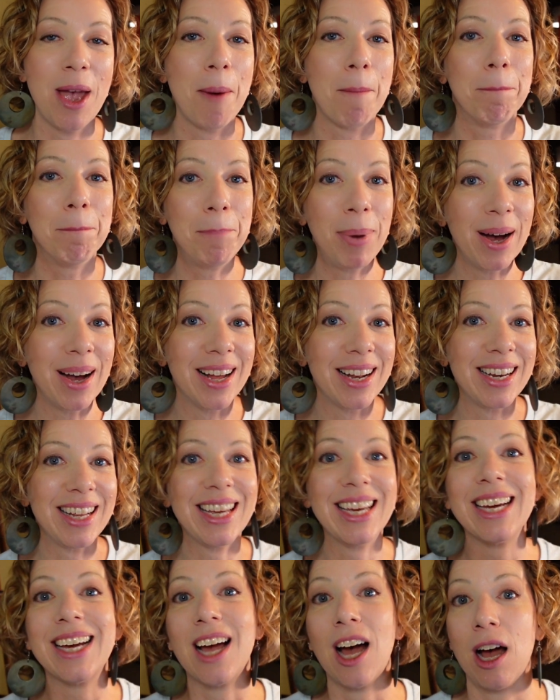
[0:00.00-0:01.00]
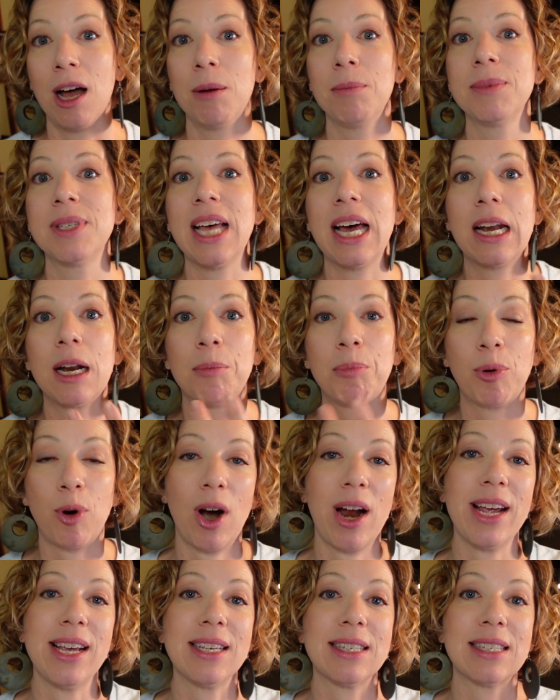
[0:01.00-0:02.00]
But it comes at a
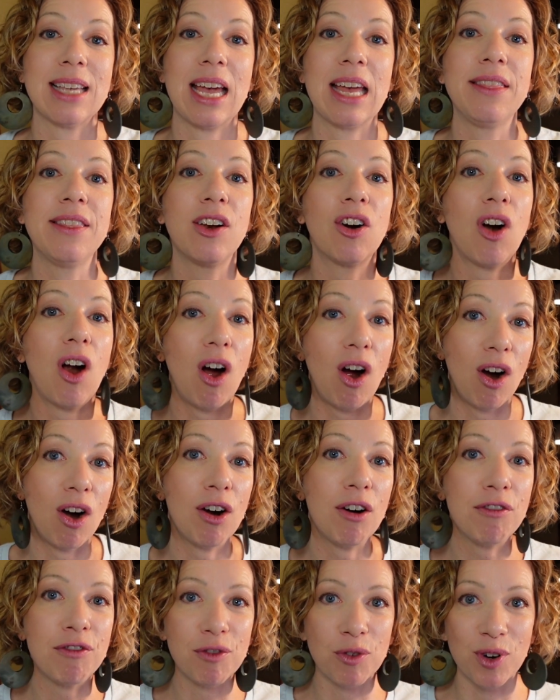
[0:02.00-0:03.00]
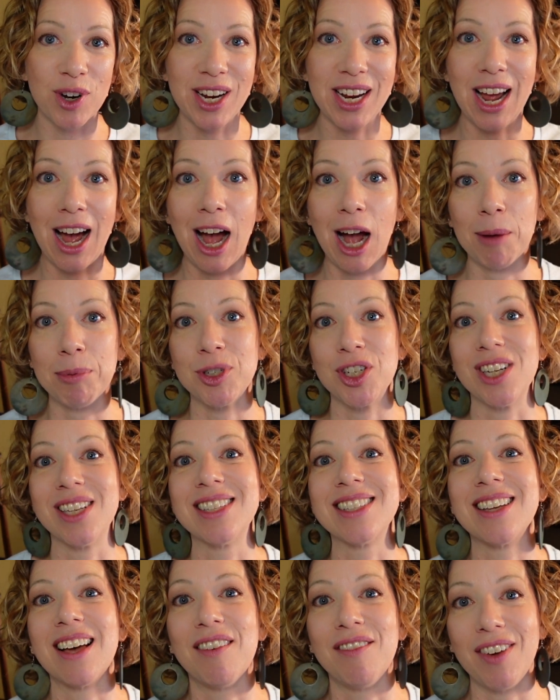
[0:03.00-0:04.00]
price, and there are free
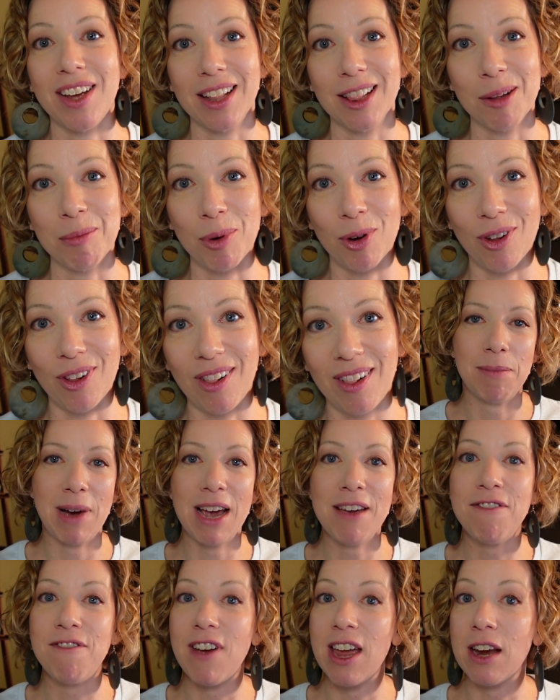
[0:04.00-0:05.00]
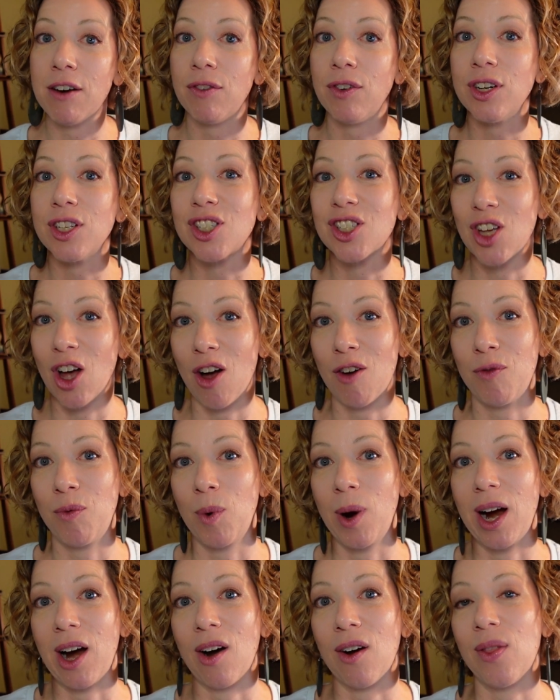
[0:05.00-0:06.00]
options available. My favorite
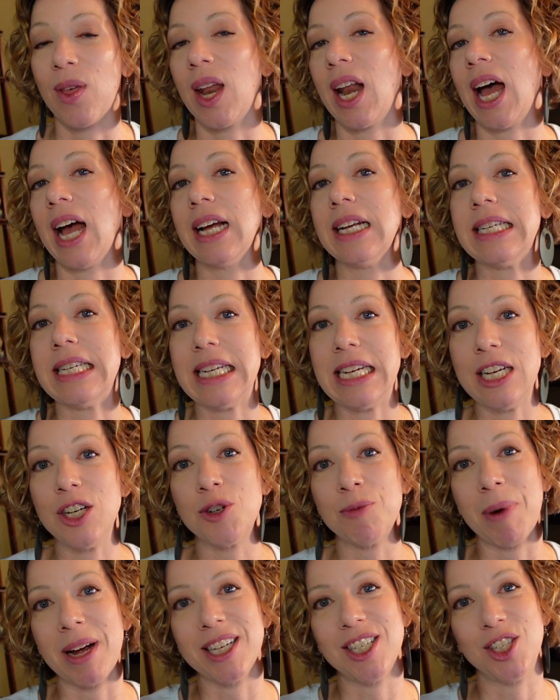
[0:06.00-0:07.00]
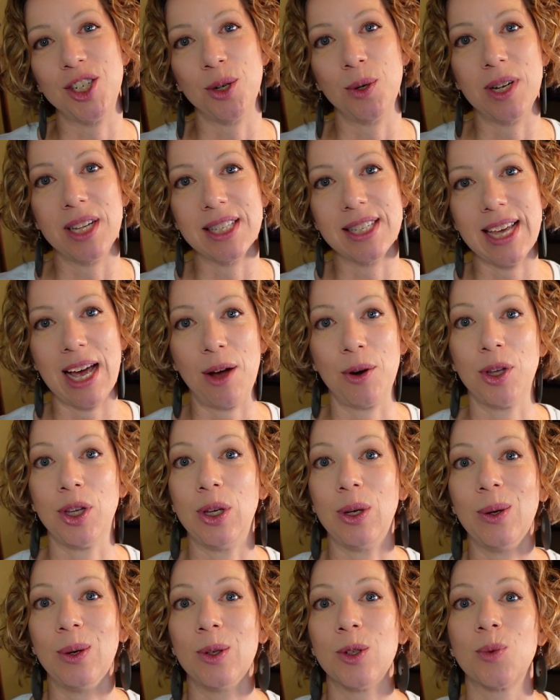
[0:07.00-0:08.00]
software that I teach my students how to
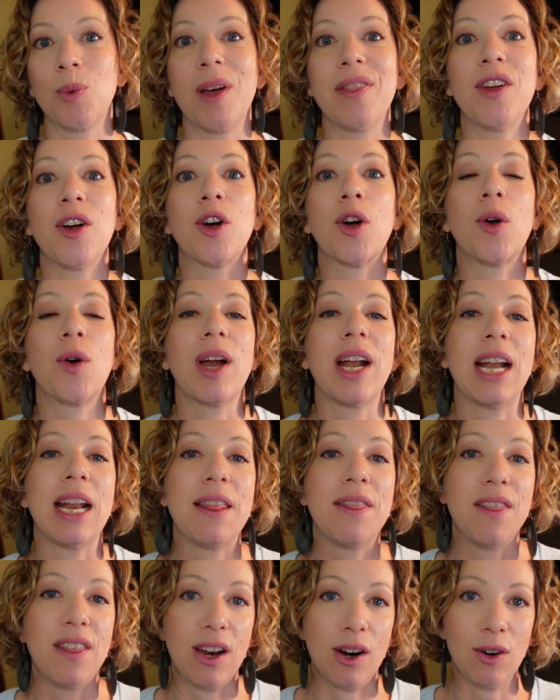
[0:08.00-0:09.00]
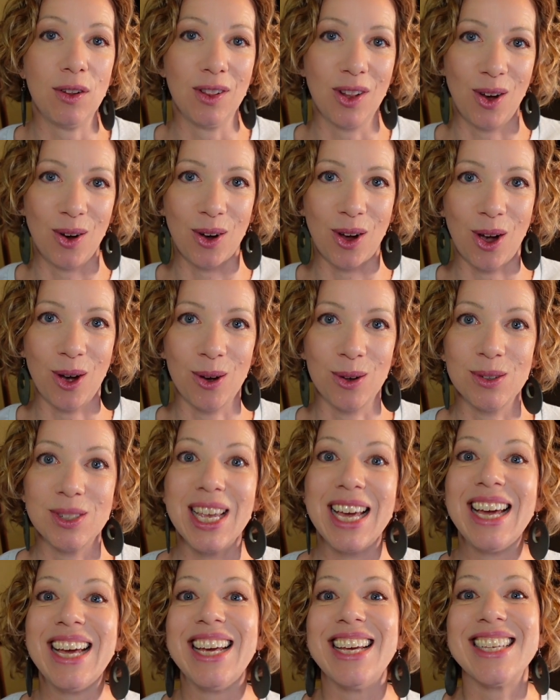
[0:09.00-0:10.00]
use when they're creating their logos
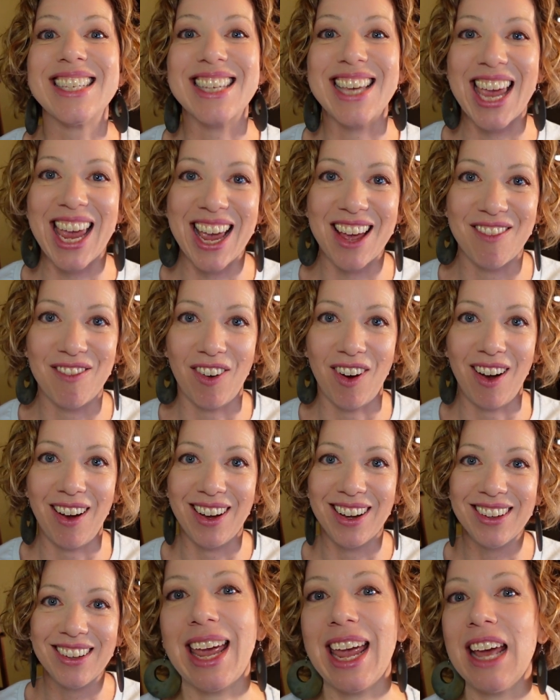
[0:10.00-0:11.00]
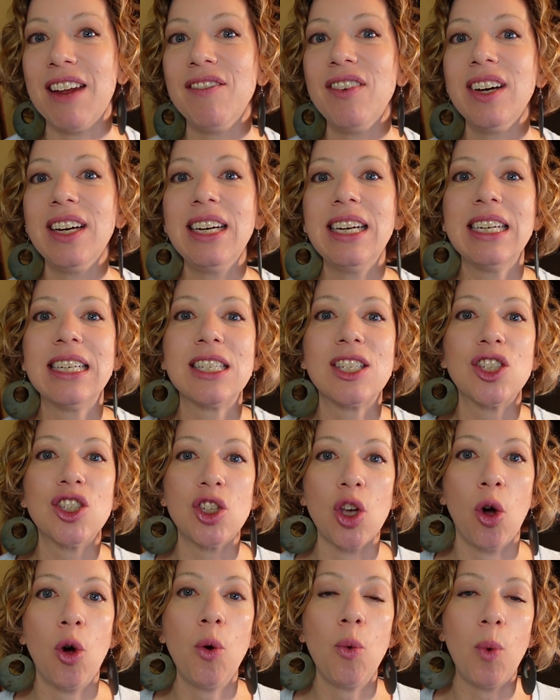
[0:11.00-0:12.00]
is Canva. Canva is
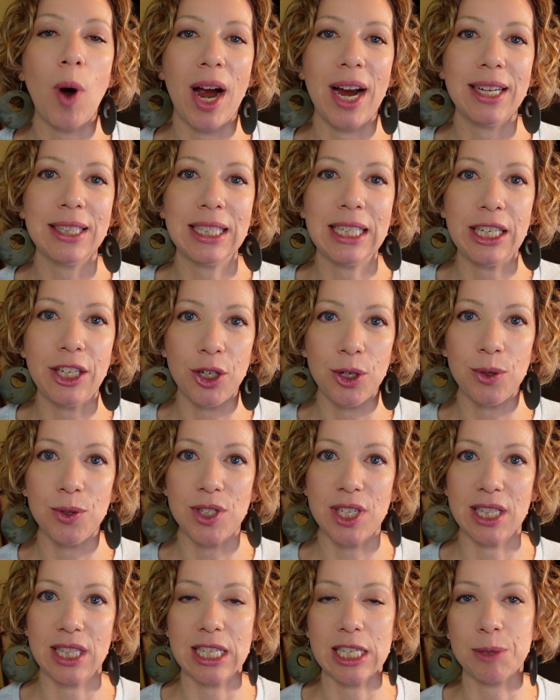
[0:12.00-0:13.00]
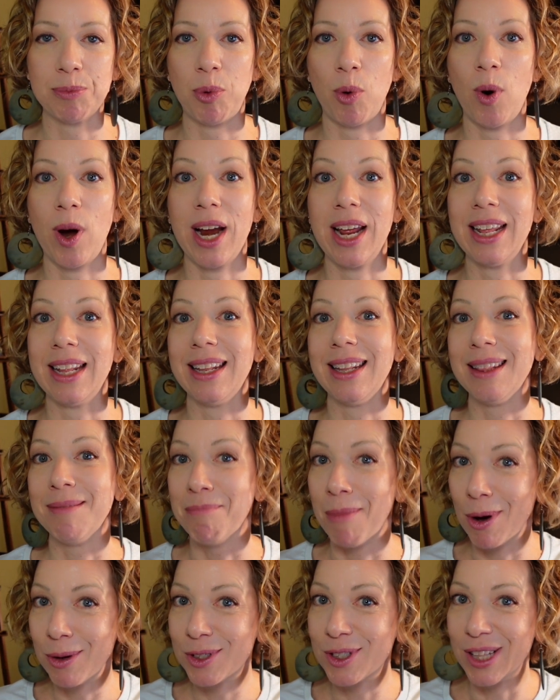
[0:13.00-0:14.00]
so widely used at this point.
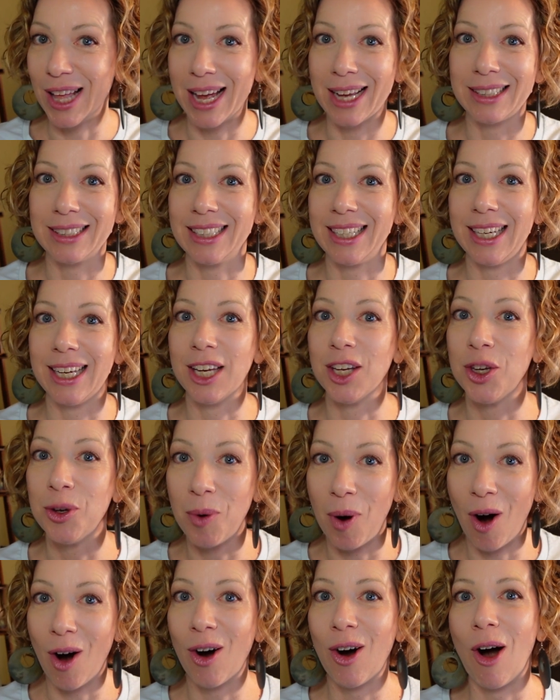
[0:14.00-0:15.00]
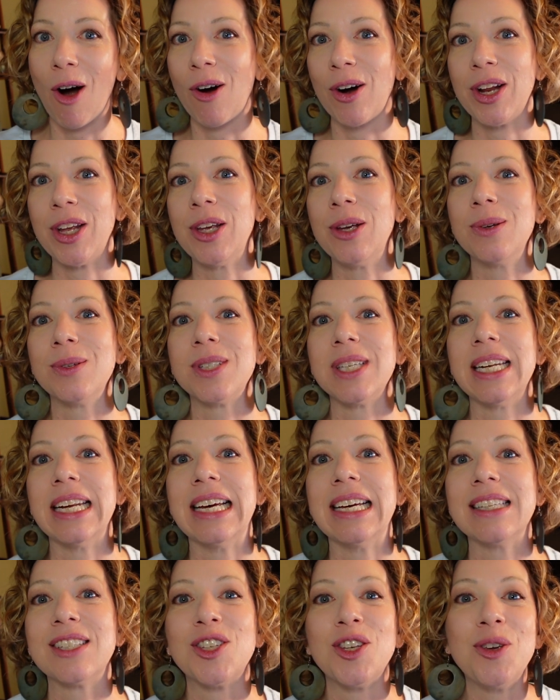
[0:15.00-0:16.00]
Most likely you are already using
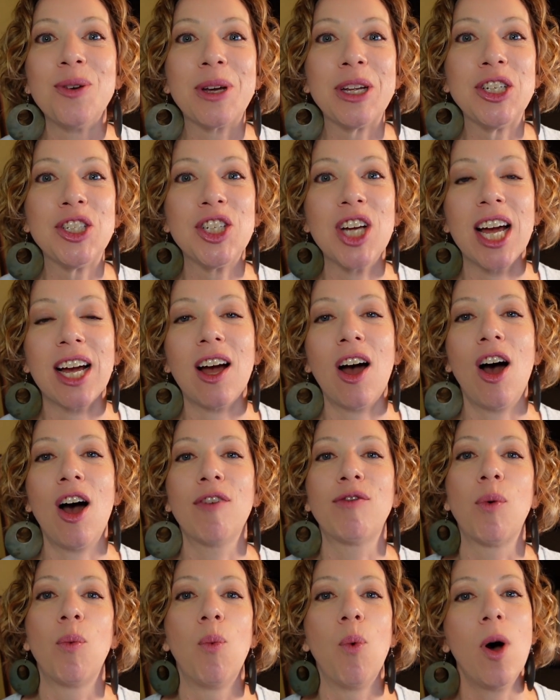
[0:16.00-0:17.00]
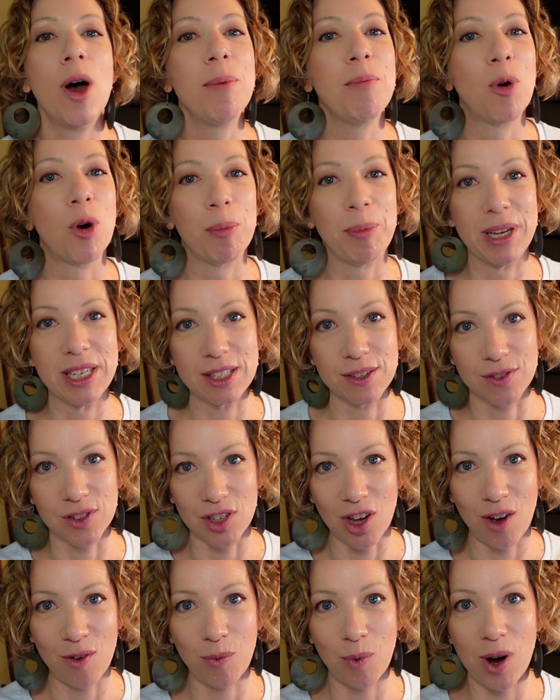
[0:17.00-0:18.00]
it, so you can check off one more piece of
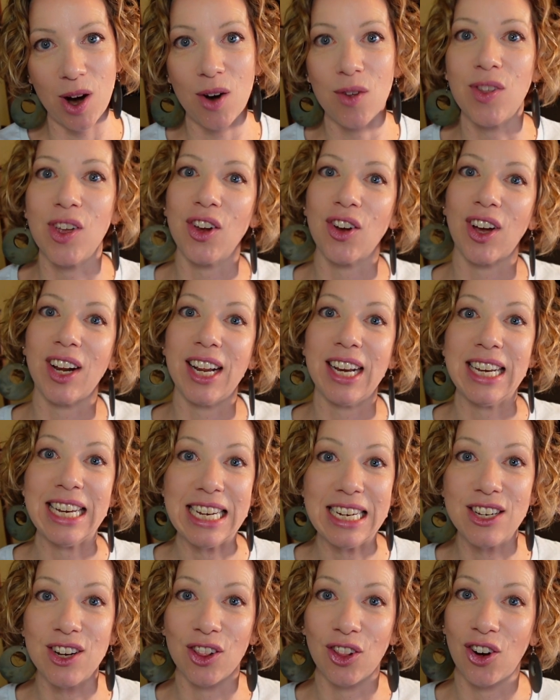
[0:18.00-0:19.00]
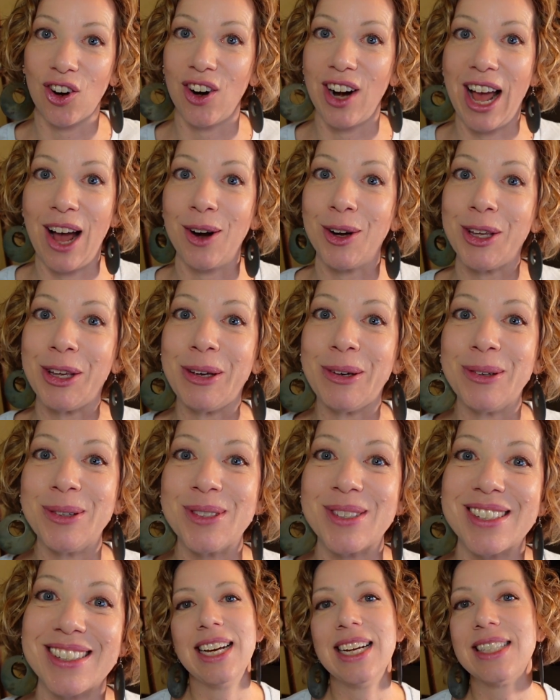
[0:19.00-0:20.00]
software that you're going to need to learn how to
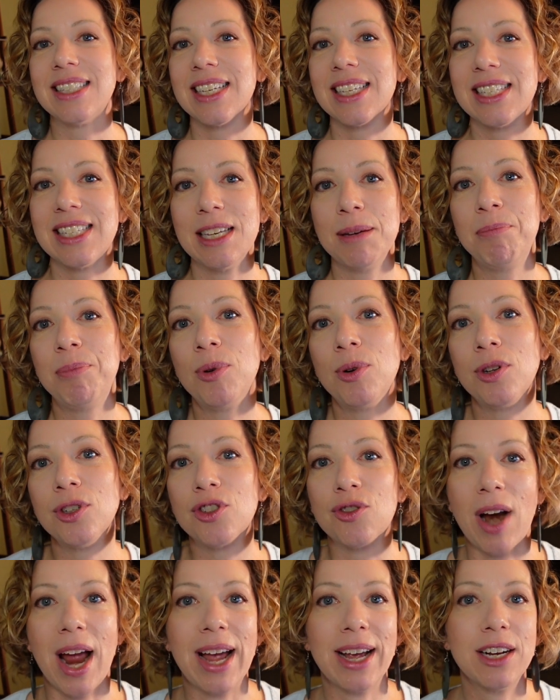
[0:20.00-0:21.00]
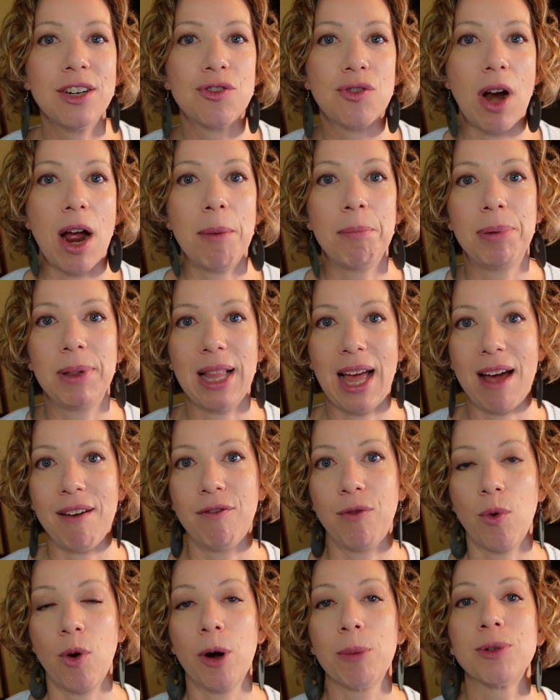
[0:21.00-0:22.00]
use. It's a simple drag and drop
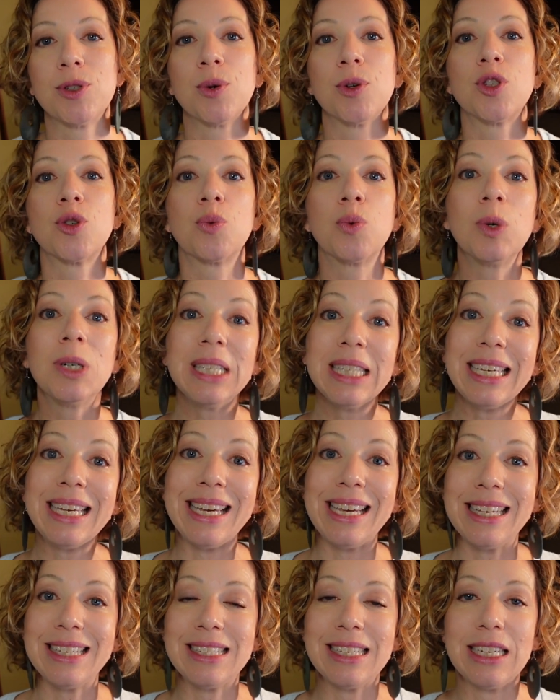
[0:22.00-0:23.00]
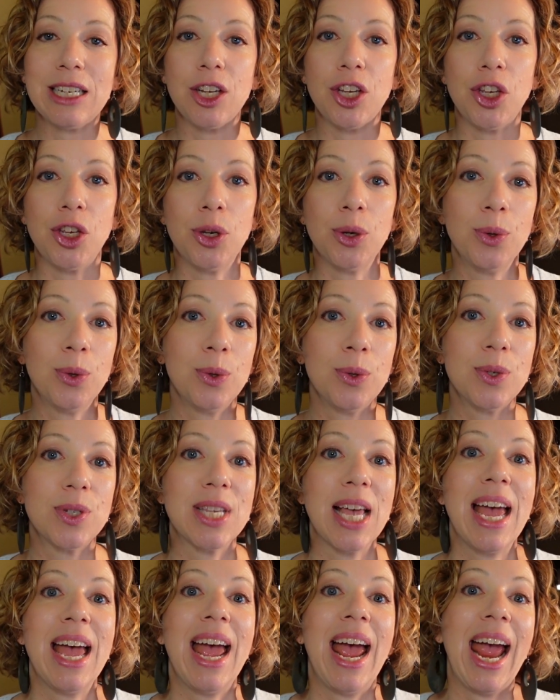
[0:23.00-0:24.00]
platform, so it's really easy to use,
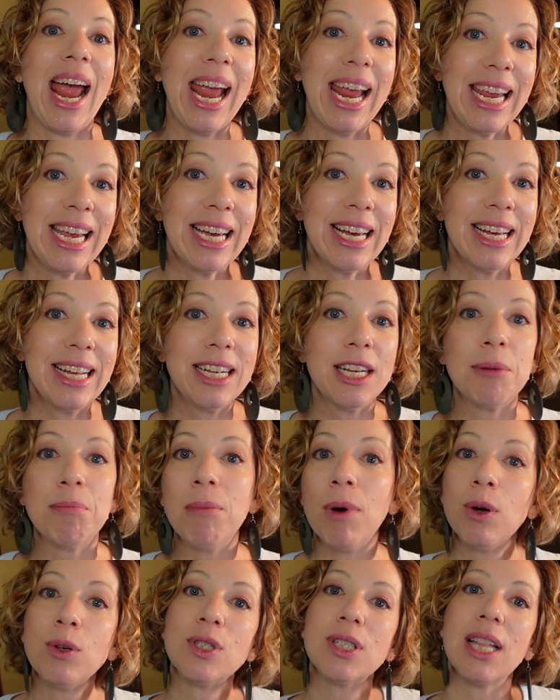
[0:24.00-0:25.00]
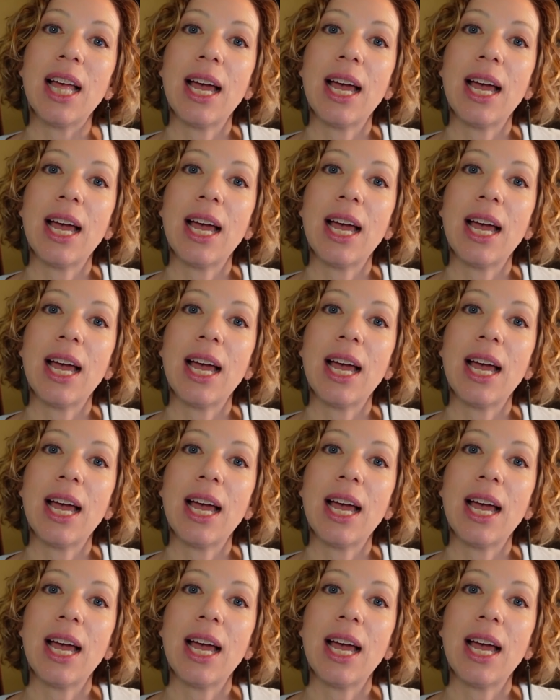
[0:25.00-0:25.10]
and most